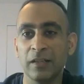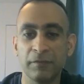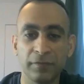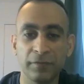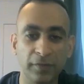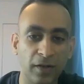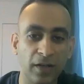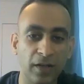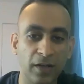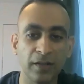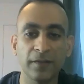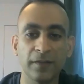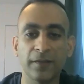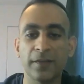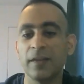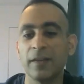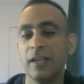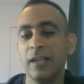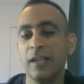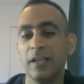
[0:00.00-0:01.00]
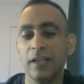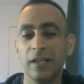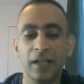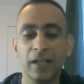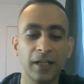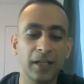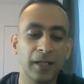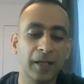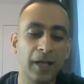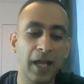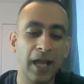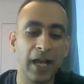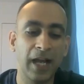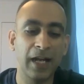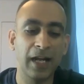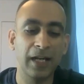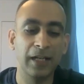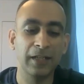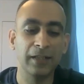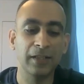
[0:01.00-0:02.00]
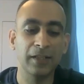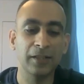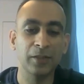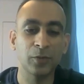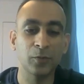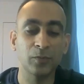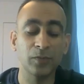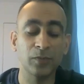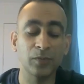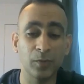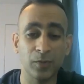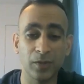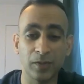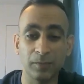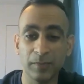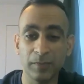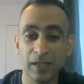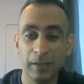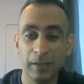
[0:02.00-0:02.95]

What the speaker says: France, and you're a